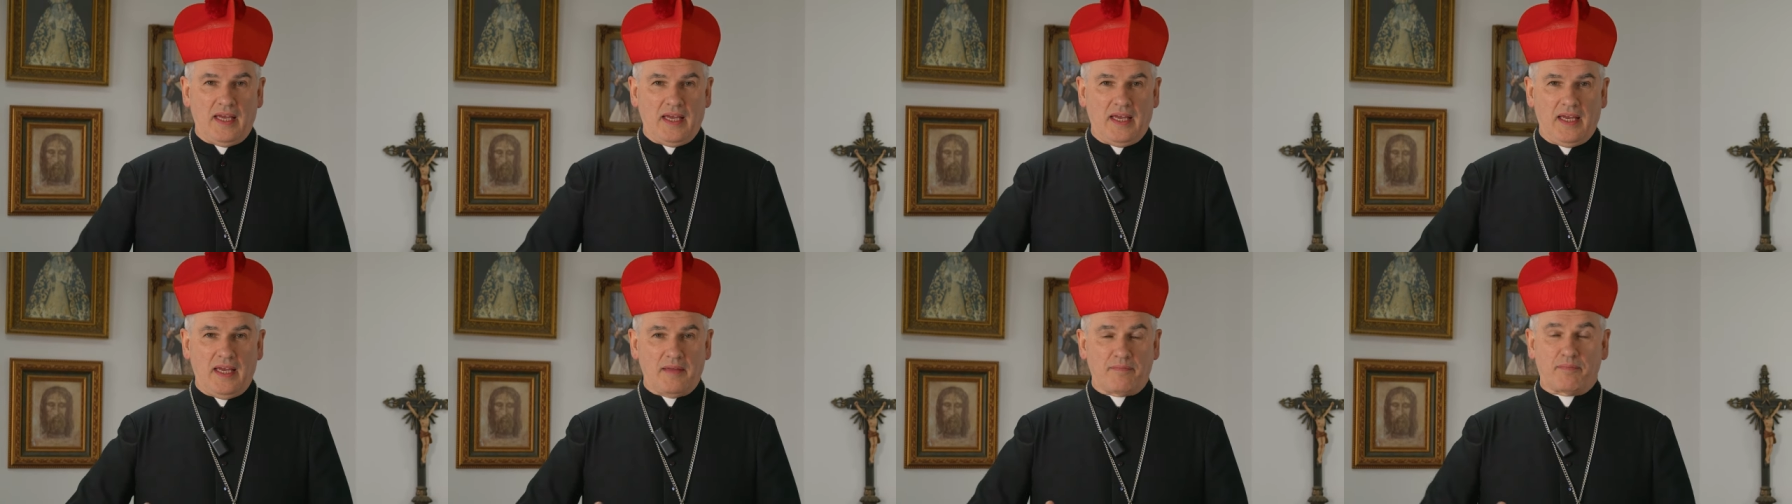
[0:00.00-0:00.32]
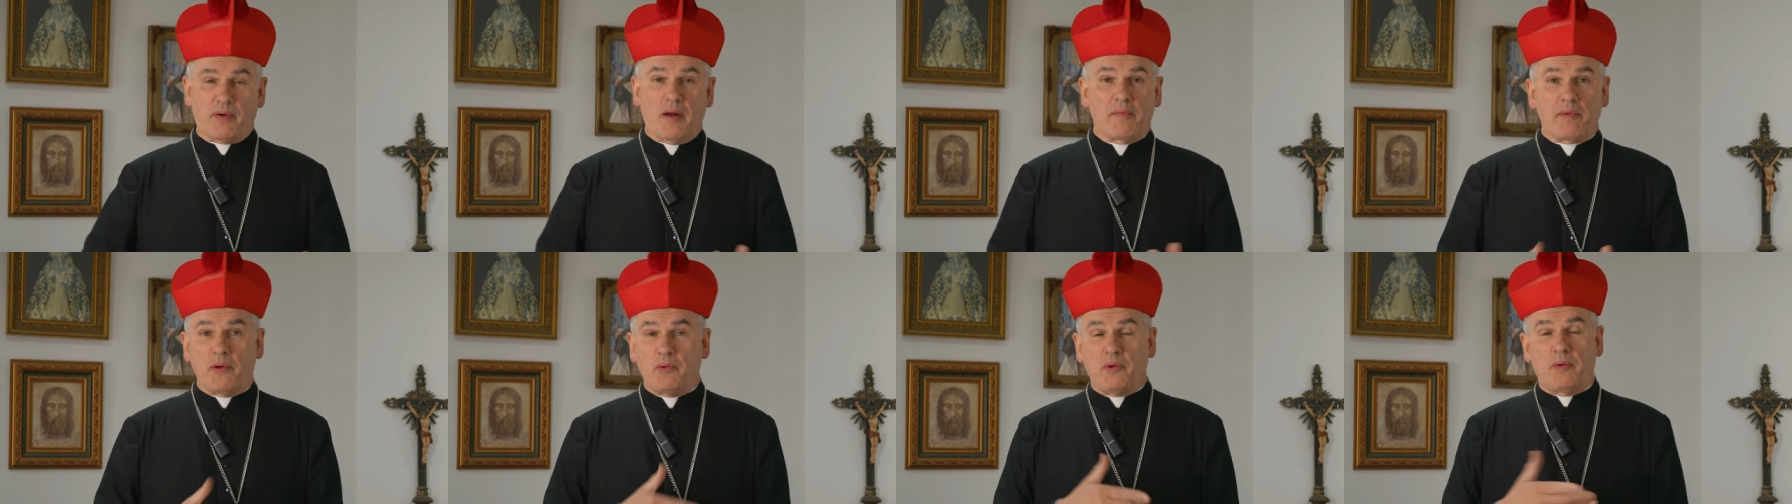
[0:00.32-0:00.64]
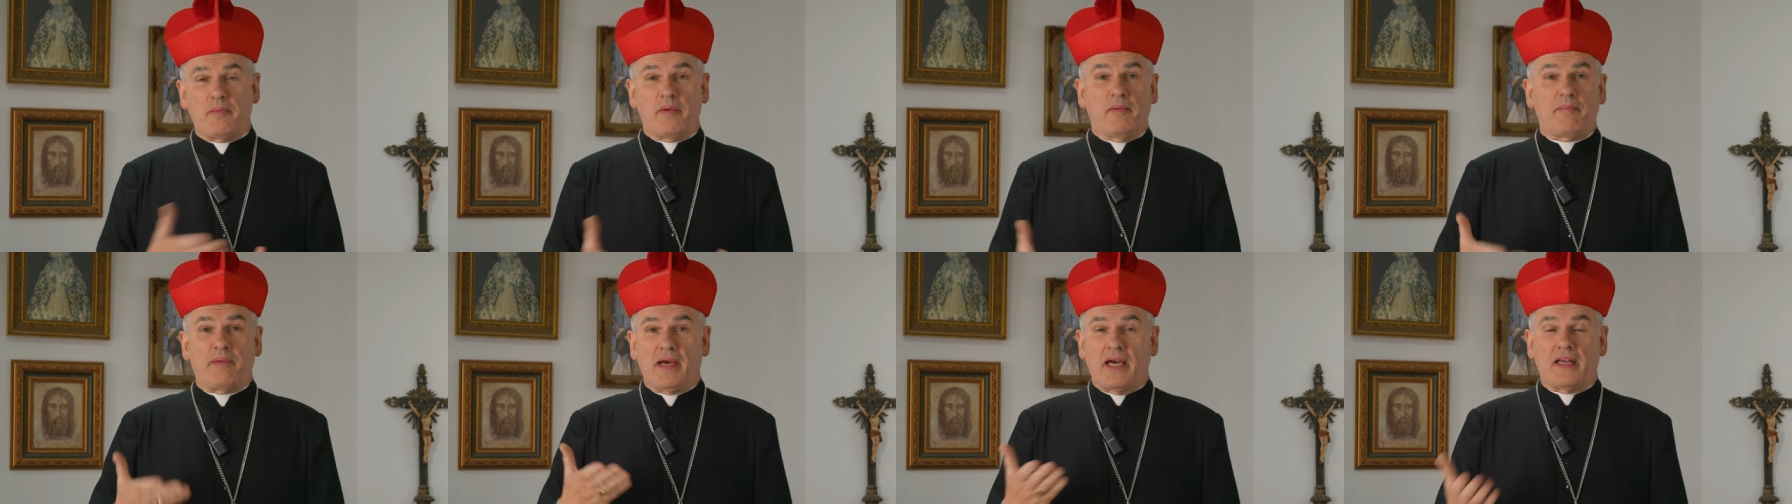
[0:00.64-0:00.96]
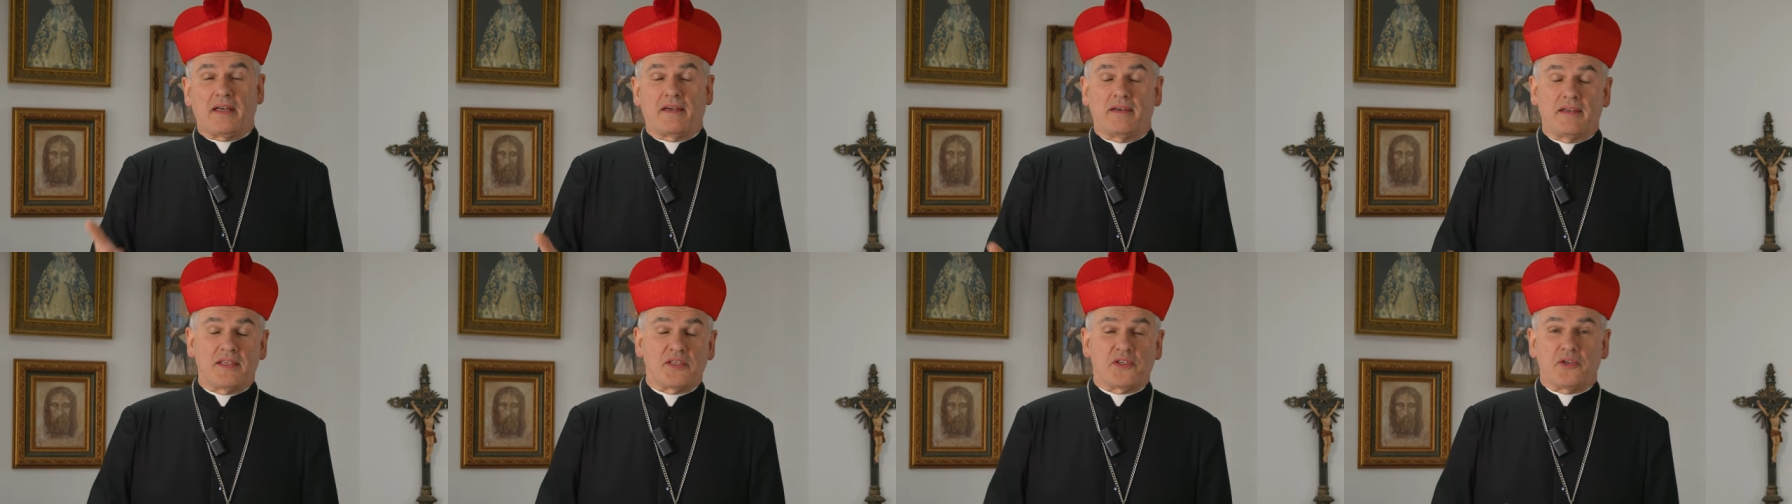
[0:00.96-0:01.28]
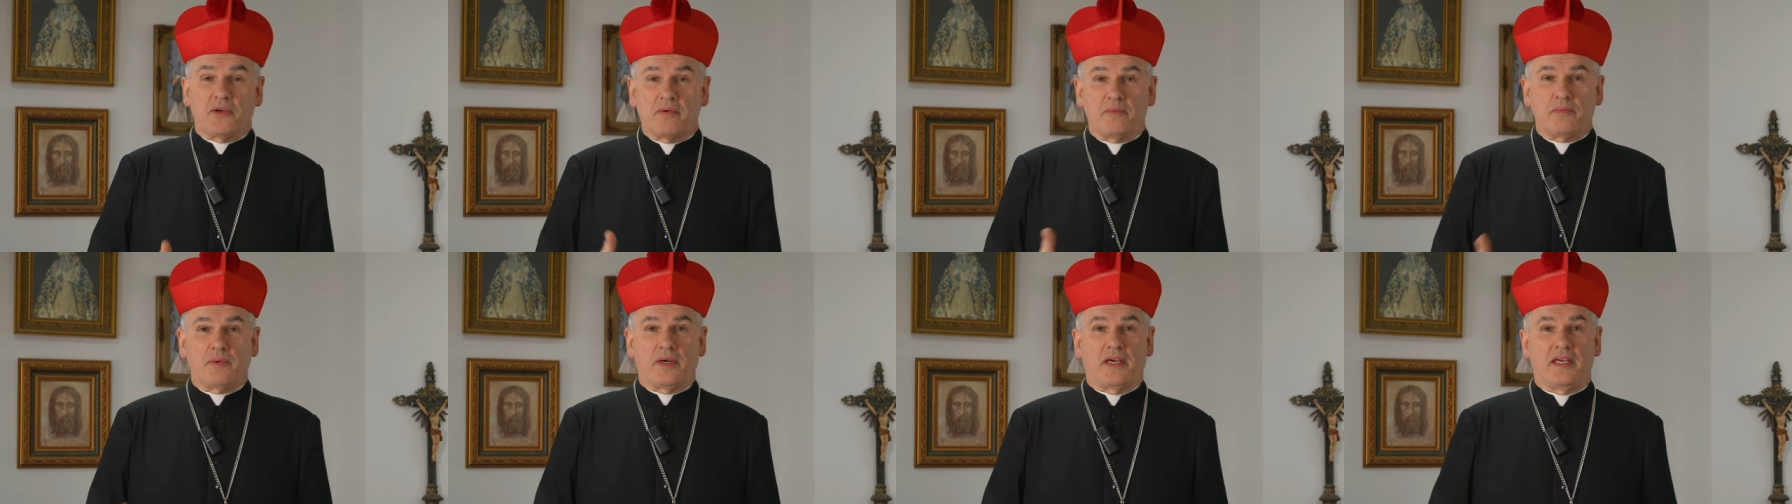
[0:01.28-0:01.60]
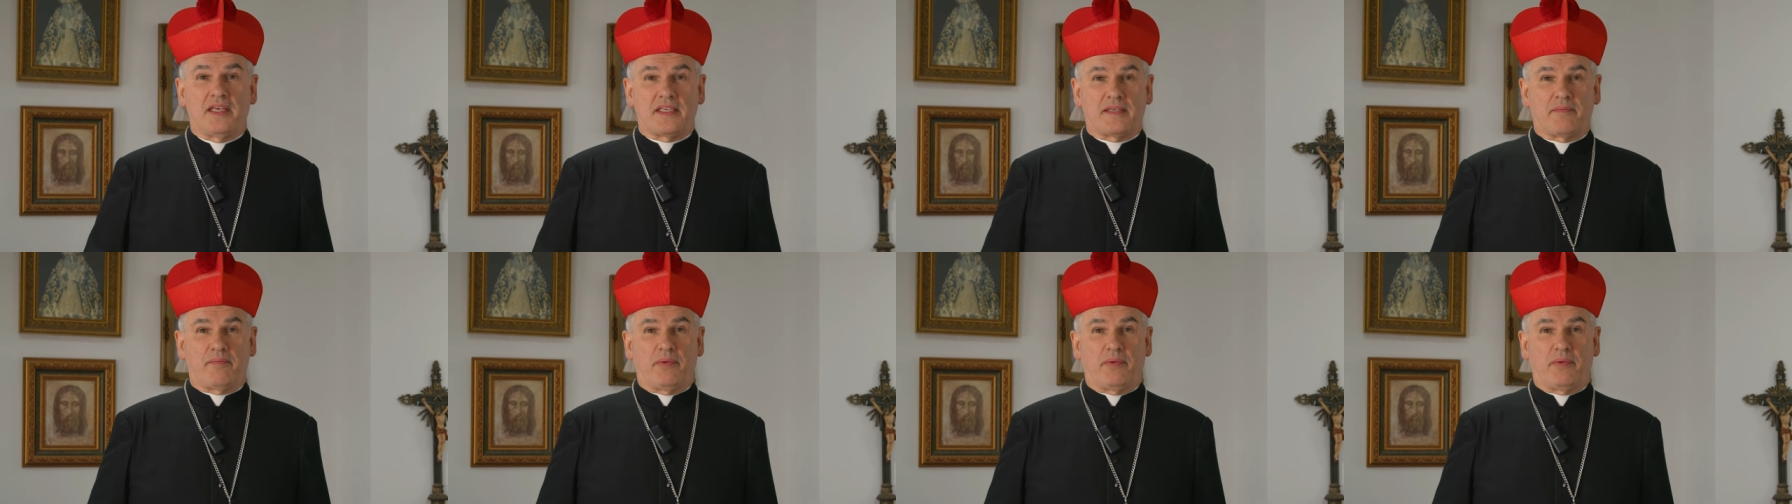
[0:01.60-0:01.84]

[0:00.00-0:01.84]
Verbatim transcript: it probably would be better in some ways.